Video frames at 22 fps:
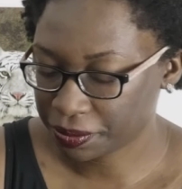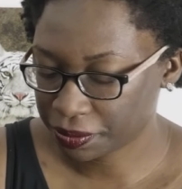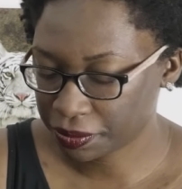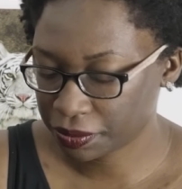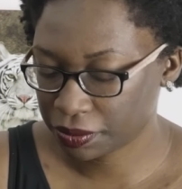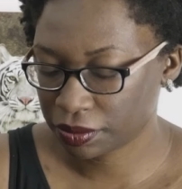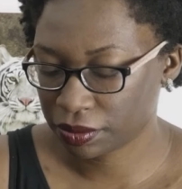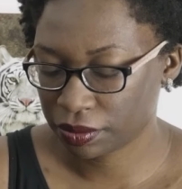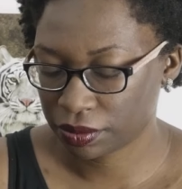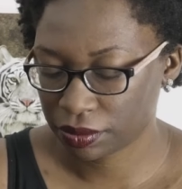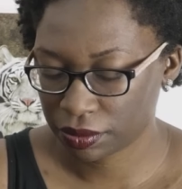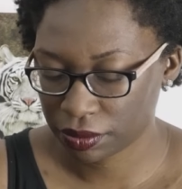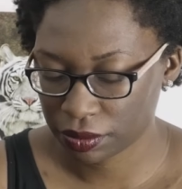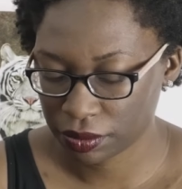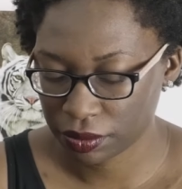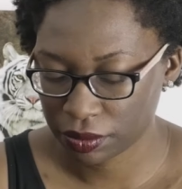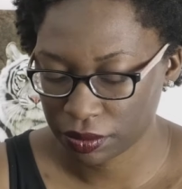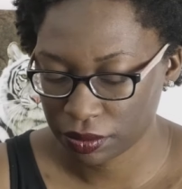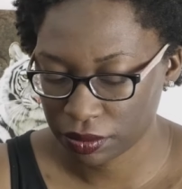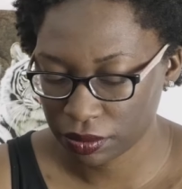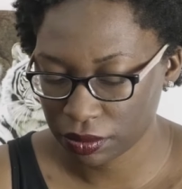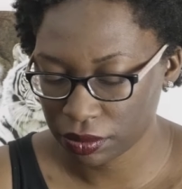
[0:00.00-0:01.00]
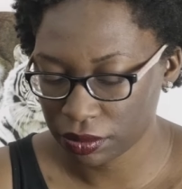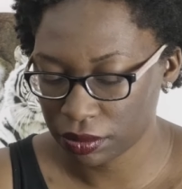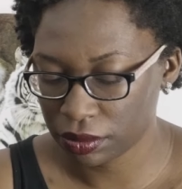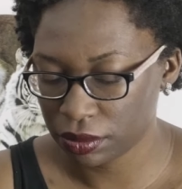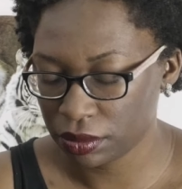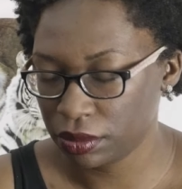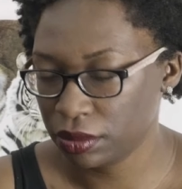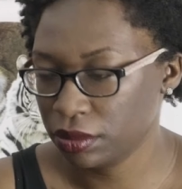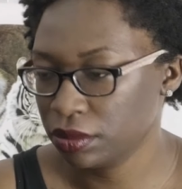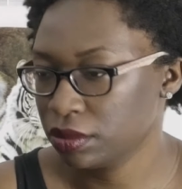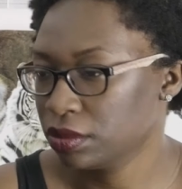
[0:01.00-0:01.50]

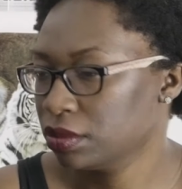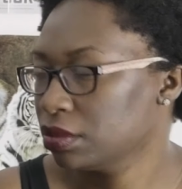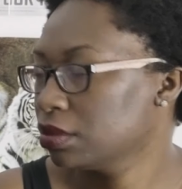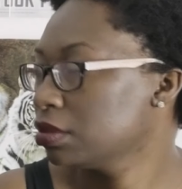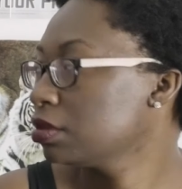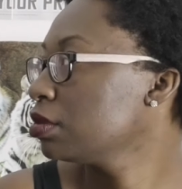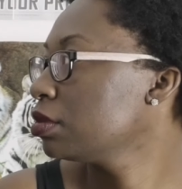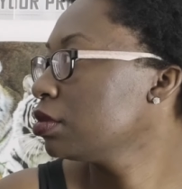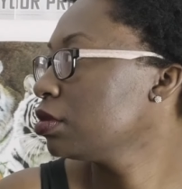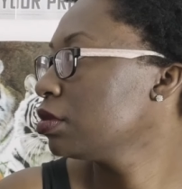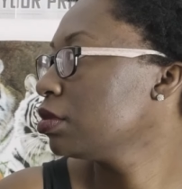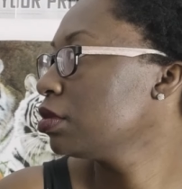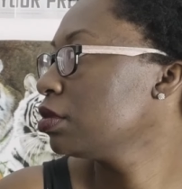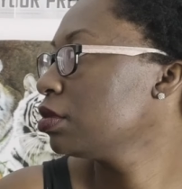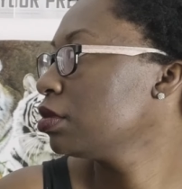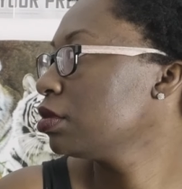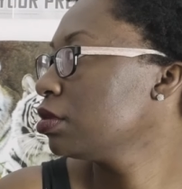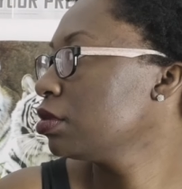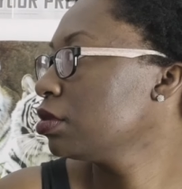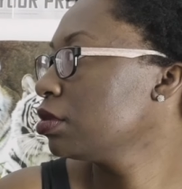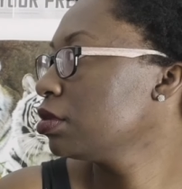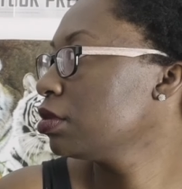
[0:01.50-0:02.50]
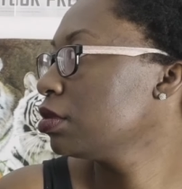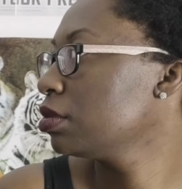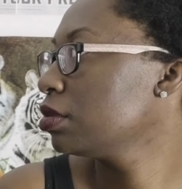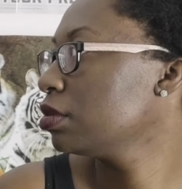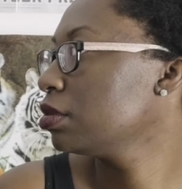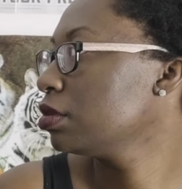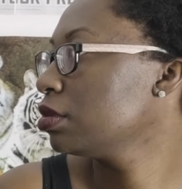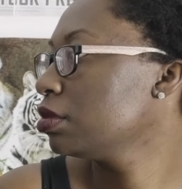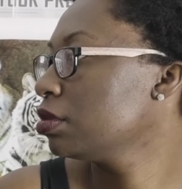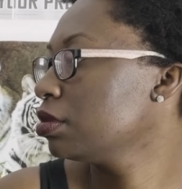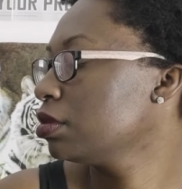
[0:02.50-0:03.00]

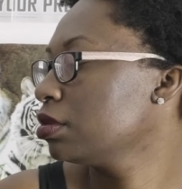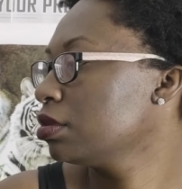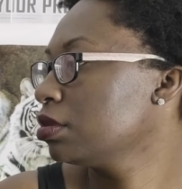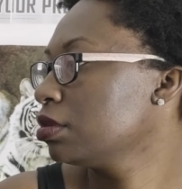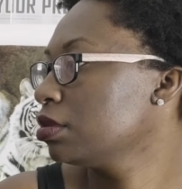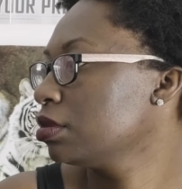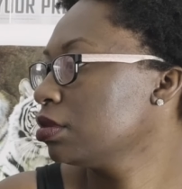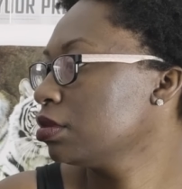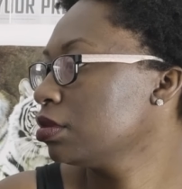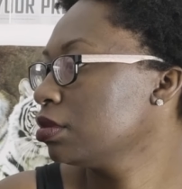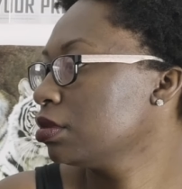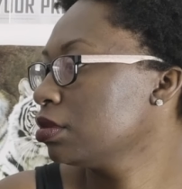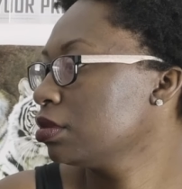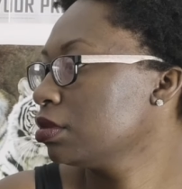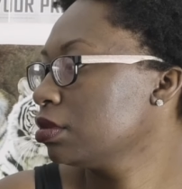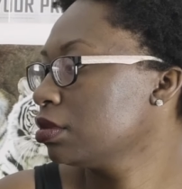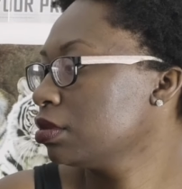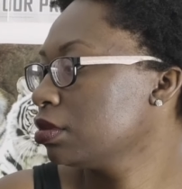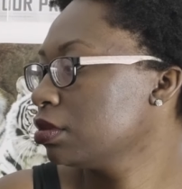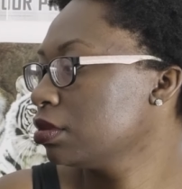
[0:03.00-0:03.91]
No words are spoken by the person on screen.